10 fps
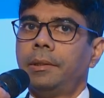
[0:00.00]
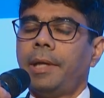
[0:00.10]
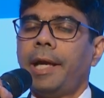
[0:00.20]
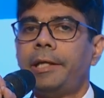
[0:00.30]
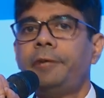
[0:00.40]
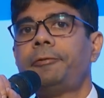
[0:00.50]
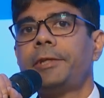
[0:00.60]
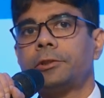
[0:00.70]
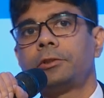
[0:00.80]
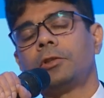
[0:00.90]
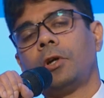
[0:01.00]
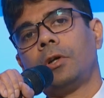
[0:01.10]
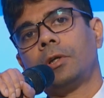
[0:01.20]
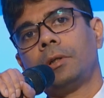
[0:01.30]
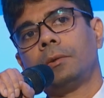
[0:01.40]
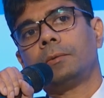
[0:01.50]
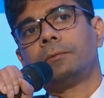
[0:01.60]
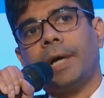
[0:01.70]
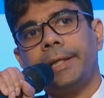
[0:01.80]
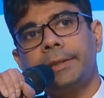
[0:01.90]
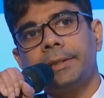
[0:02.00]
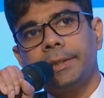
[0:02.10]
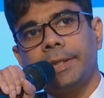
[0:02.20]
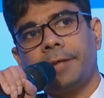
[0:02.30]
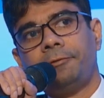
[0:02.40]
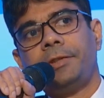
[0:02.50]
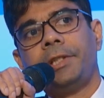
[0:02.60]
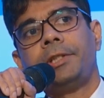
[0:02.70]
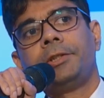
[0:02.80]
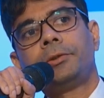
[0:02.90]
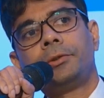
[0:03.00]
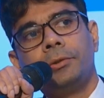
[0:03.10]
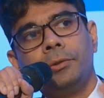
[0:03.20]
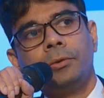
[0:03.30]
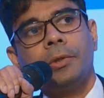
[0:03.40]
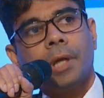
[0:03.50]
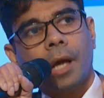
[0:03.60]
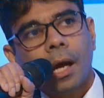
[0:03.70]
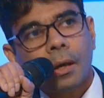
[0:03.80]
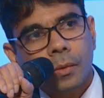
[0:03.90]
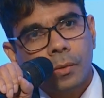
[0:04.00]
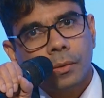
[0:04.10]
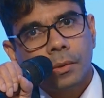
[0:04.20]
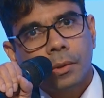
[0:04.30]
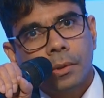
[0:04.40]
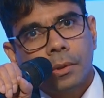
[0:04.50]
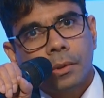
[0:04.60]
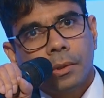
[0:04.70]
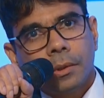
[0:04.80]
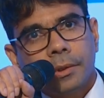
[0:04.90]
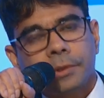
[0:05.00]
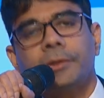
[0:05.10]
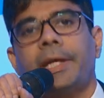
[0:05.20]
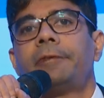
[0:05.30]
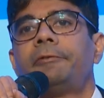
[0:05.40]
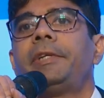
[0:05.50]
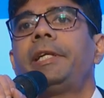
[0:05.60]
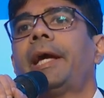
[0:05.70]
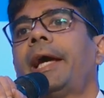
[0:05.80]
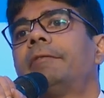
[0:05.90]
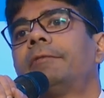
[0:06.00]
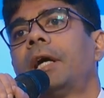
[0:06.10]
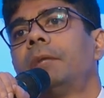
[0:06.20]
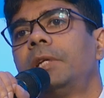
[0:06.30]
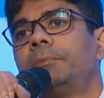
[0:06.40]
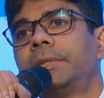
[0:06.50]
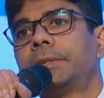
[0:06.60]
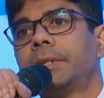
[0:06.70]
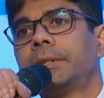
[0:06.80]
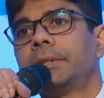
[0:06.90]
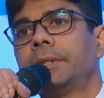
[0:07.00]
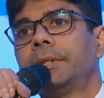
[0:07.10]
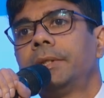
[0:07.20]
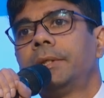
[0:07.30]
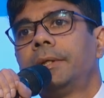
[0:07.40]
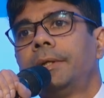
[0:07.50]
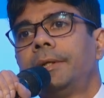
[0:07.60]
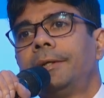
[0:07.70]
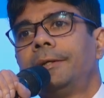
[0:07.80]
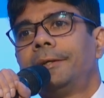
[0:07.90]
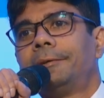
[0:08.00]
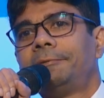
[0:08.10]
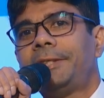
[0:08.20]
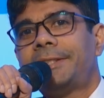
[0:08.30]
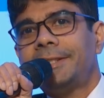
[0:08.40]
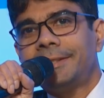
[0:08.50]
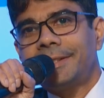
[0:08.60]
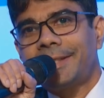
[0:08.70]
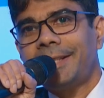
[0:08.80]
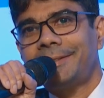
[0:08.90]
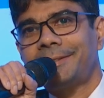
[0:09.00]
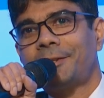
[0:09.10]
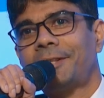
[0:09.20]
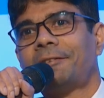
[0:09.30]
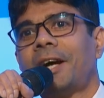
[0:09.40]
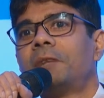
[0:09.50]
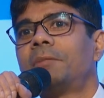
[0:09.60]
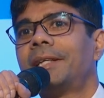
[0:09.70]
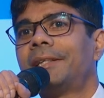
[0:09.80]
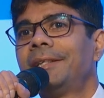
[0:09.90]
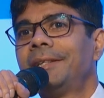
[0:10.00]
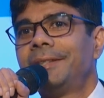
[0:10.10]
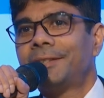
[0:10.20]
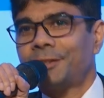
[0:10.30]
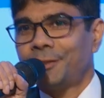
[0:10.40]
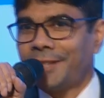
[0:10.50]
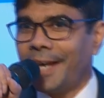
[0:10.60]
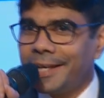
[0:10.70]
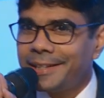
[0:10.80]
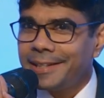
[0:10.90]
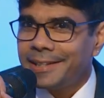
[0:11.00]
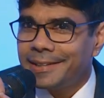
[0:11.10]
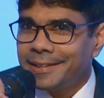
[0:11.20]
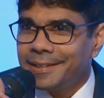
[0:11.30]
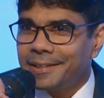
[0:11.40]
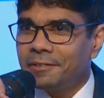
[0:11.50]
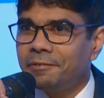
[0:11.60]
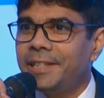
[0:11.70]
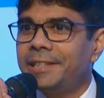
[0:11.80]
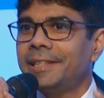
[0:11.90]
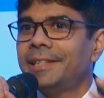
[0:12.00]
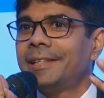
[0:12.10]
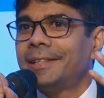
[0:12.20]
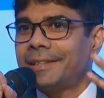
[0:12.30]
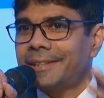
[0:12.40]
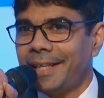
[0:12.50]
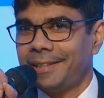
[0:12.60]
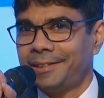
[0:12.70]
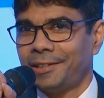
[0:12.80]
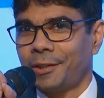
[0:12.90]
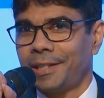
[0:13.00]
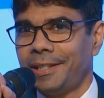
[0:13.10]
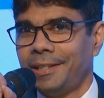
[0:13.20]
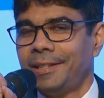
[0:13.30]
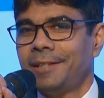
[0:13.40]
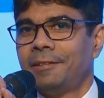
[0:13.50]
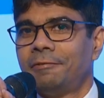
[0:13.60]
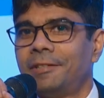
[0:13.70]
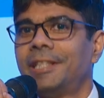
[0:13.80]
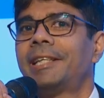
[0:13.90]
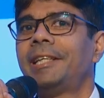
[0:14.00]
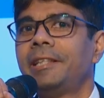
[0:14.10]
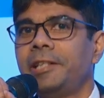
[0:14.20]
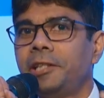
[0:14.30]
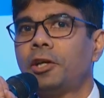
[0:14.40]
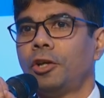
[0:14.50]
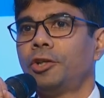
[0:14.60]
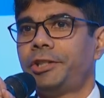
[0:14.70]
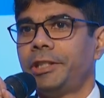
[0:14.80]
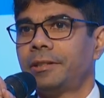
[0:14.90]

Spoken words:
And if it's not, what is it that we need to do now so that we have a viable business which rests on a viable society, which rests on a working ecology?